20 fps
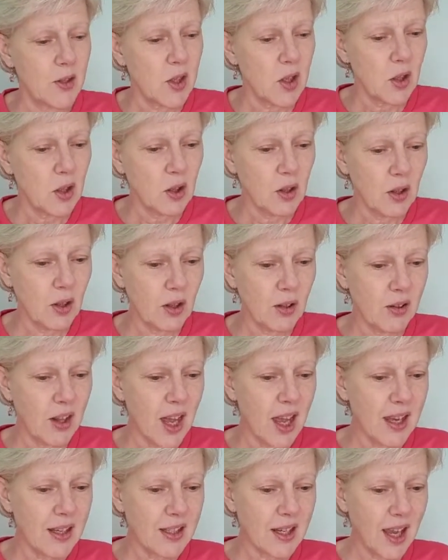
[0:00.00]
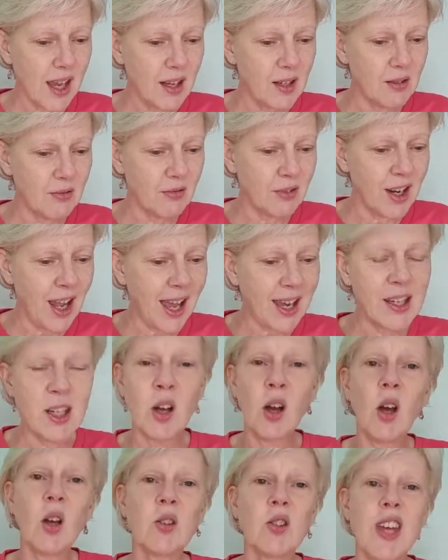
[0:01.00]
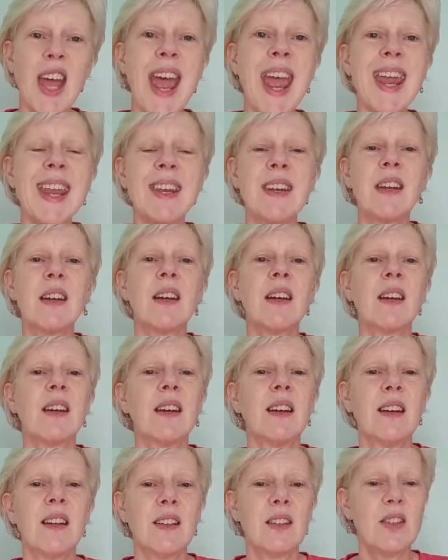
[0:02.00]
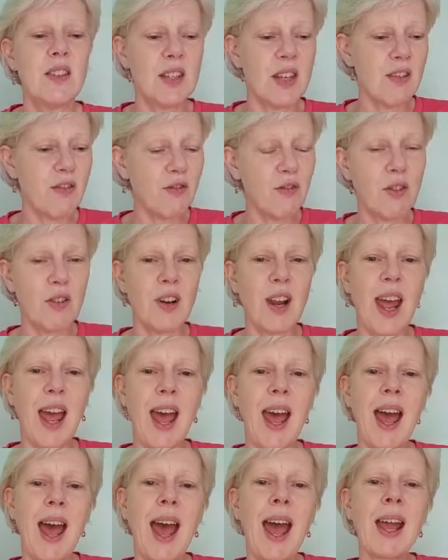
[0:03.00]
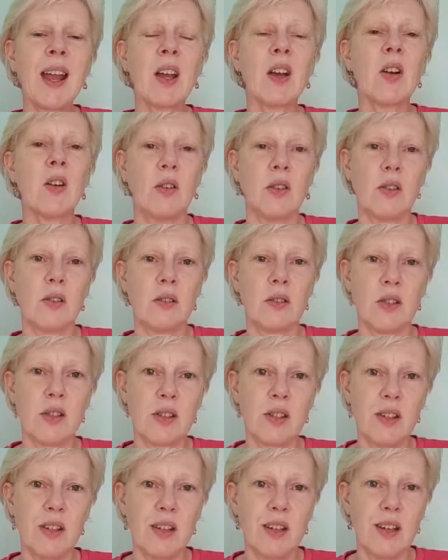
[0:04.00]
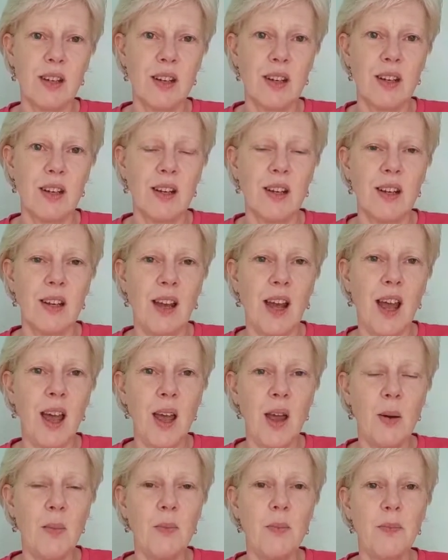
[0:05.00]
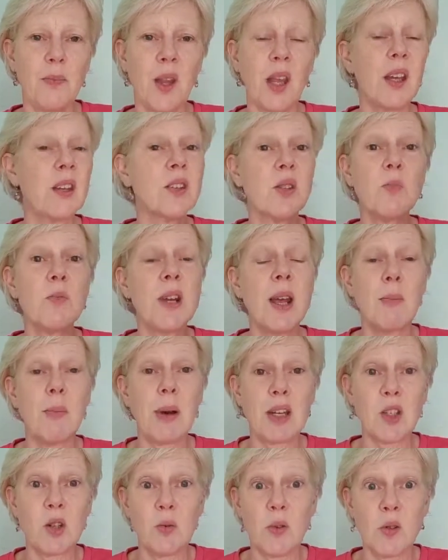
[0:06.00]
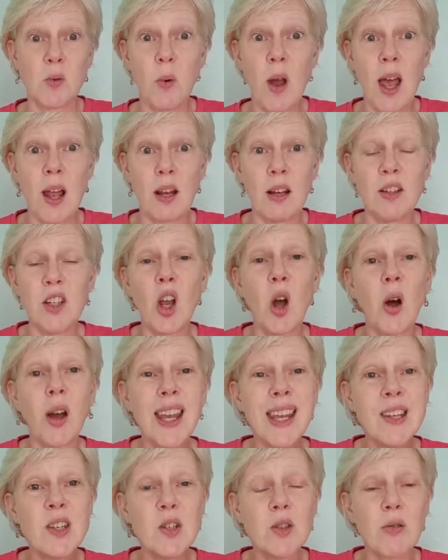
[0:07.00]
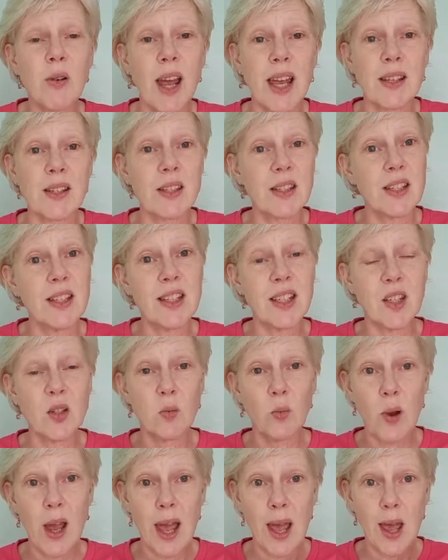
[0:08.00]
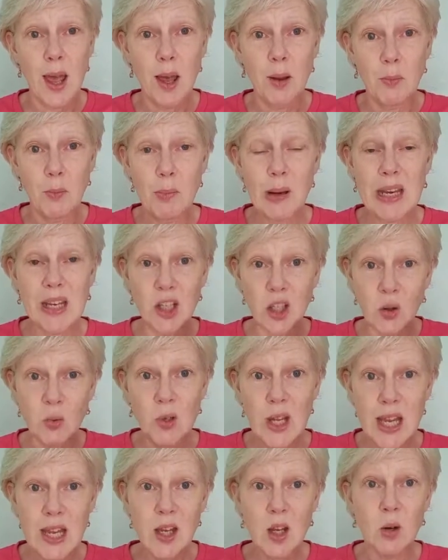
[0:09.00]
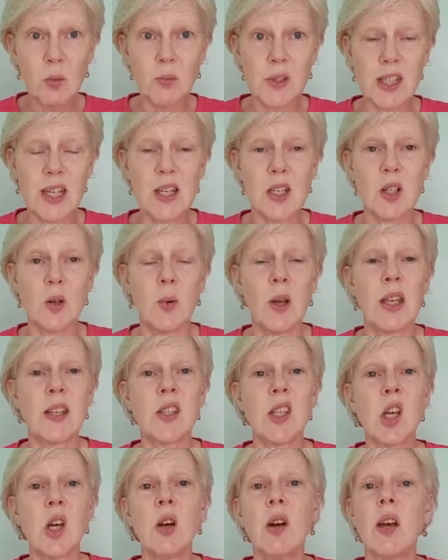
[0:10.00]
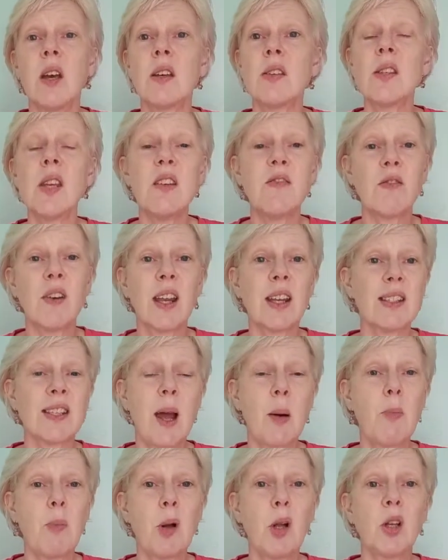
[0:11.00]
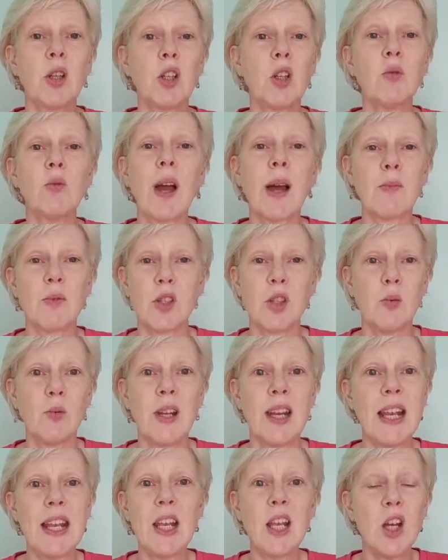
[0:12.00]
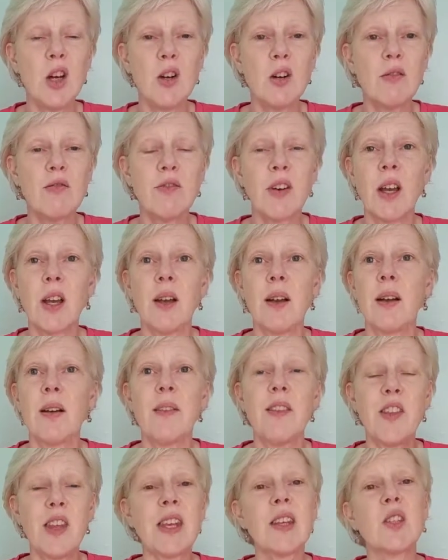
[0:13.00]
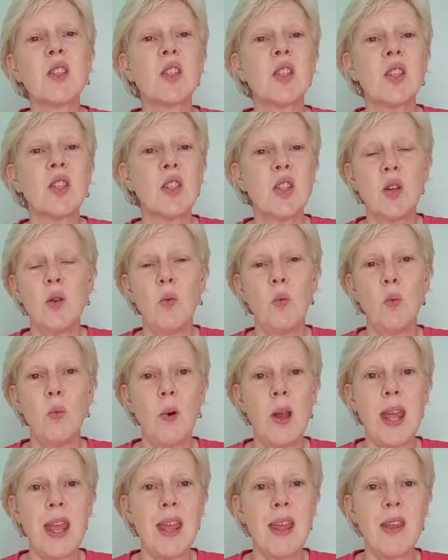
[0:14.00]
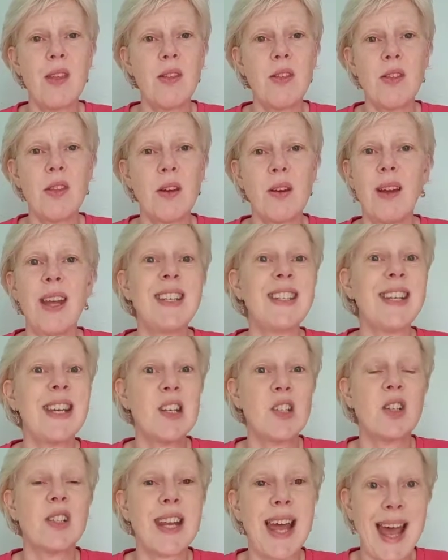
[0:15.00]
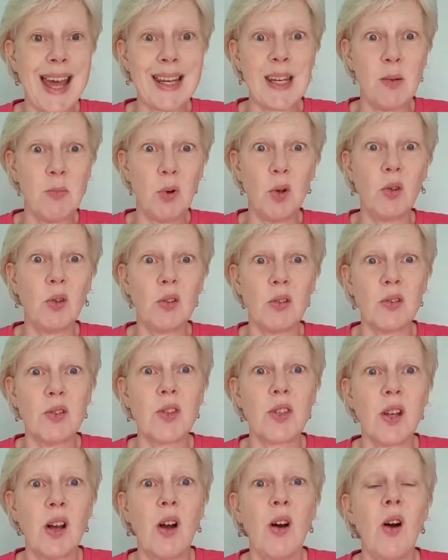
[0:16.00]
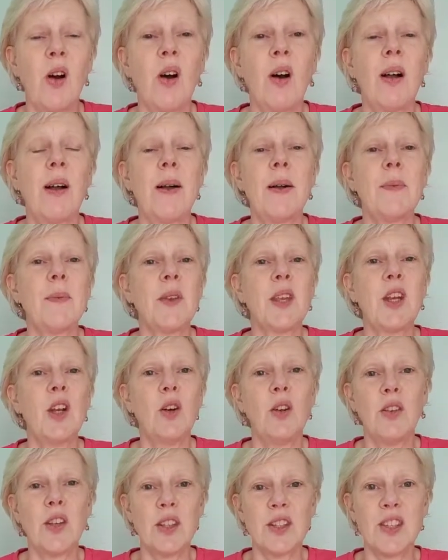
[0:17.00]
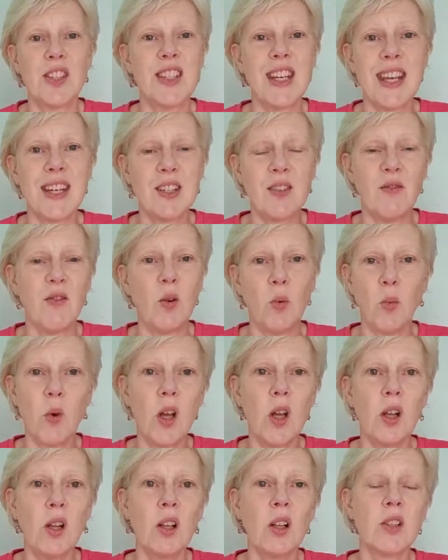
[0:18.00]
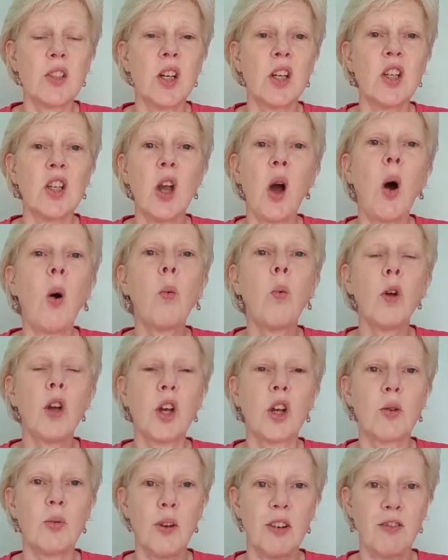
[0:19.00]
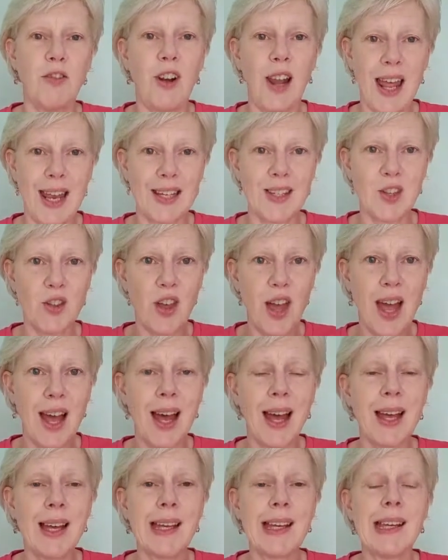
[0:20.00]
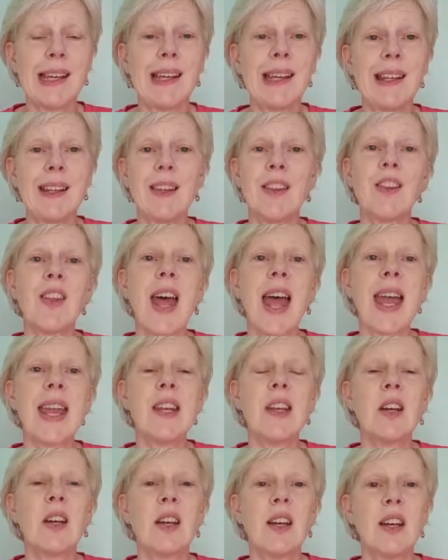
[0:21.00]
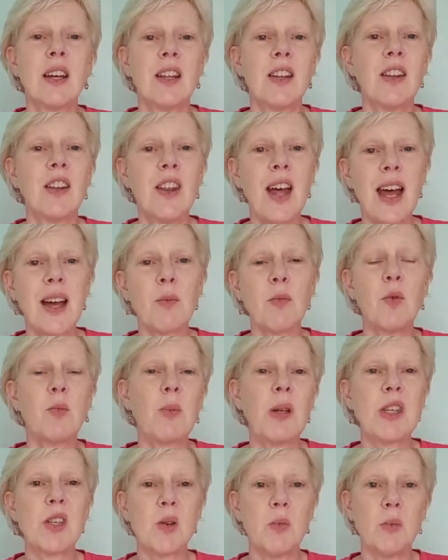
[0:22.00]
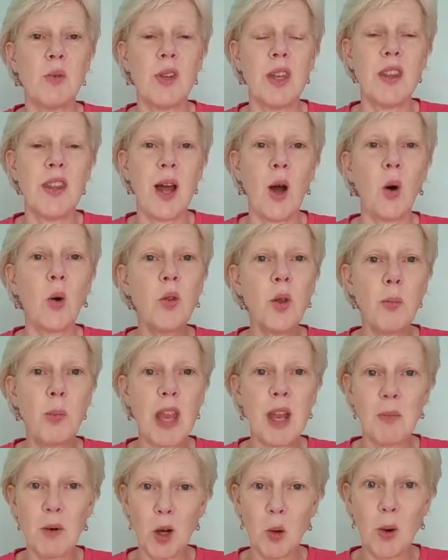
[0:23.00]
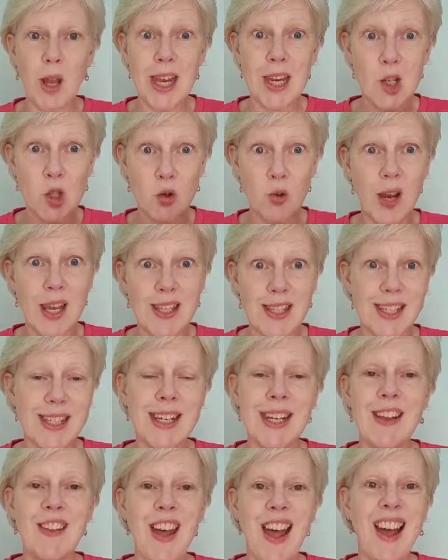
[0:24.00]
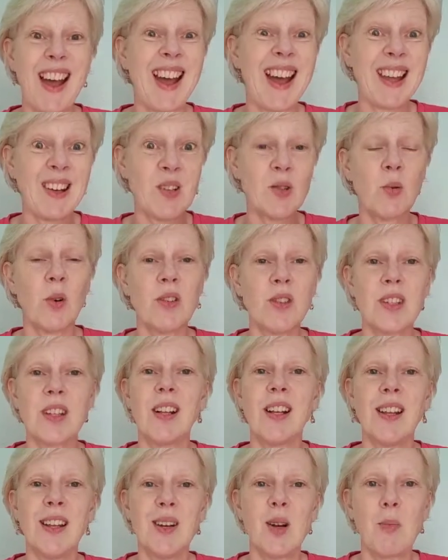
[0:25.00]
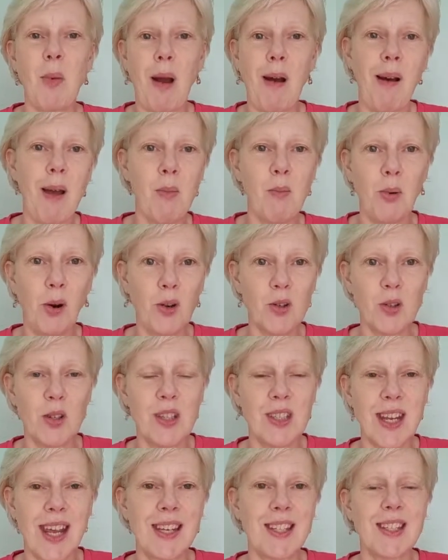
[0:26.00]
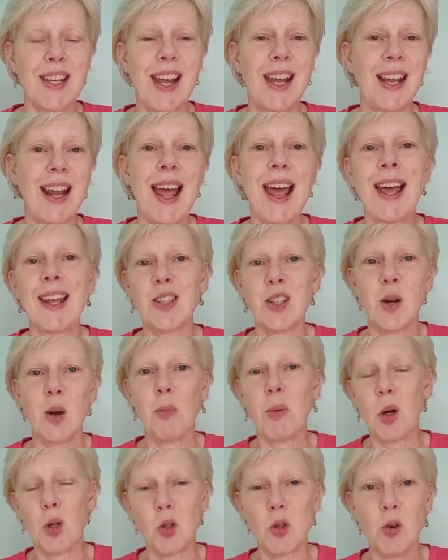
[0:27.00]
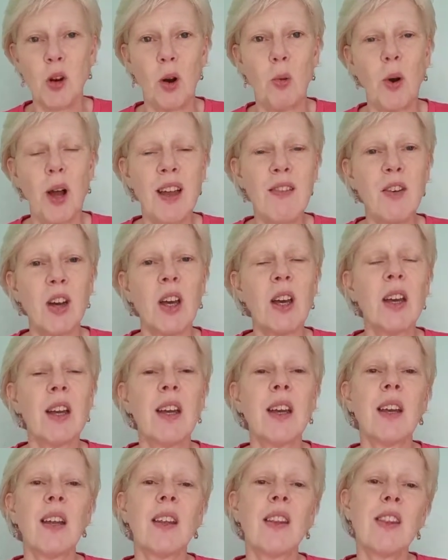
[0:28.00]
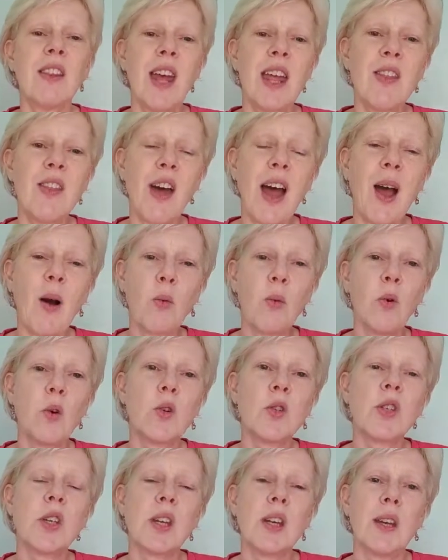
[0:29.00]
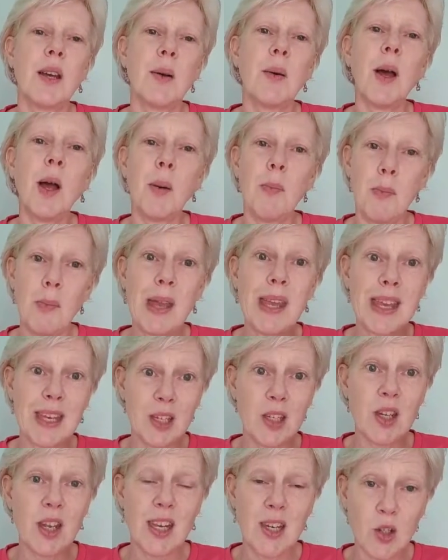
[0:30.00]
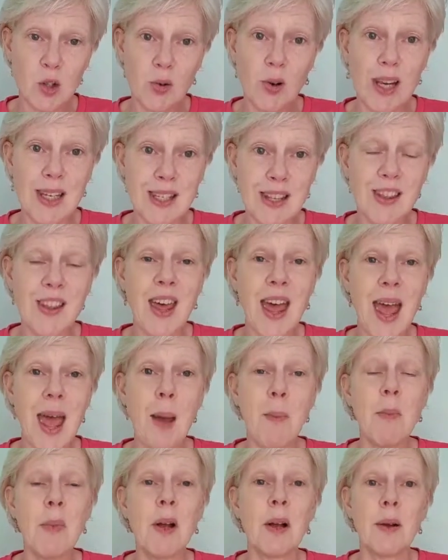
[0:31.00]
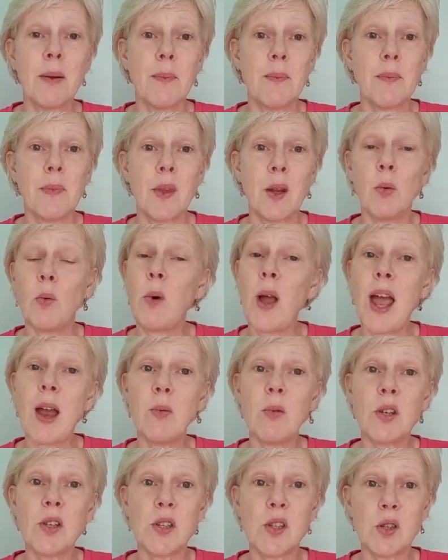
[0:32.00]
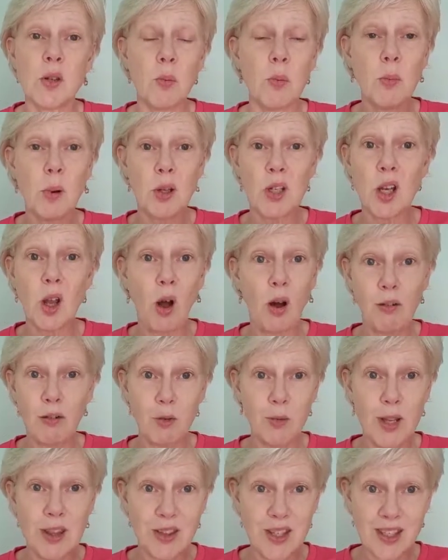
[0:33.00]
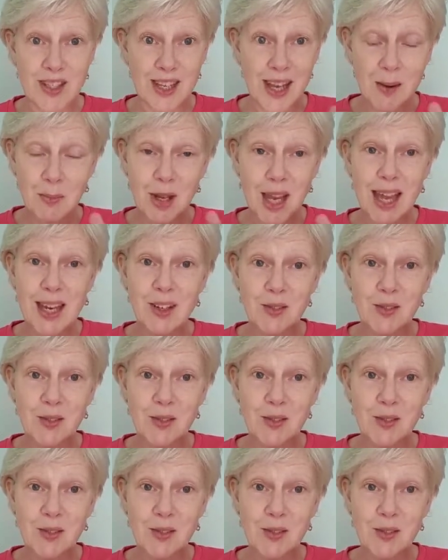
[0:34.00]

So there's kind of 9 or 10 different angles, subject matter as well, and your interests. This is where being unique comes into it. So say, for example, you absolutely love things to do with endangered animals, or, you know, the state of the world, and your work reflects that, then that would be something that other people who are interested in that and want to learn about embroidery and textile art or pottery or whatever, then that would interest them. Whereas somebody offering the same